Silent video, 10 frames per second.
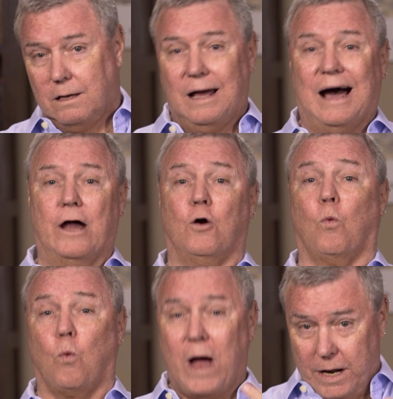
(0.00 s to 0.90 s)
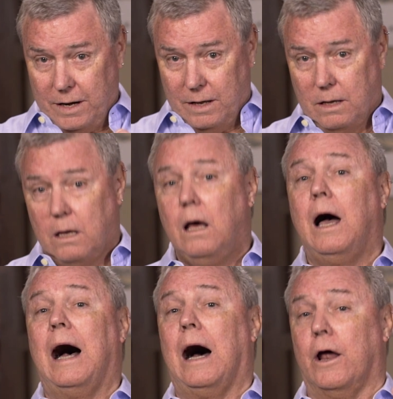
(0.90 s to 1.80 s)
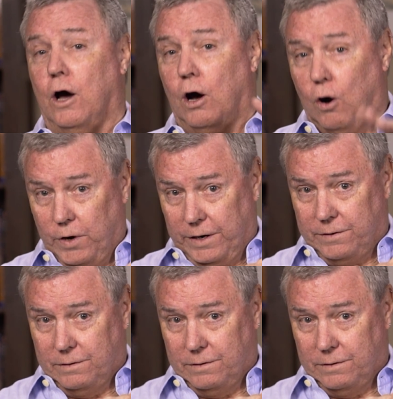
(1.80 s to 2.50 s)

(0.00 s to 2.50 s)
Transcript: how to write it, how to own it.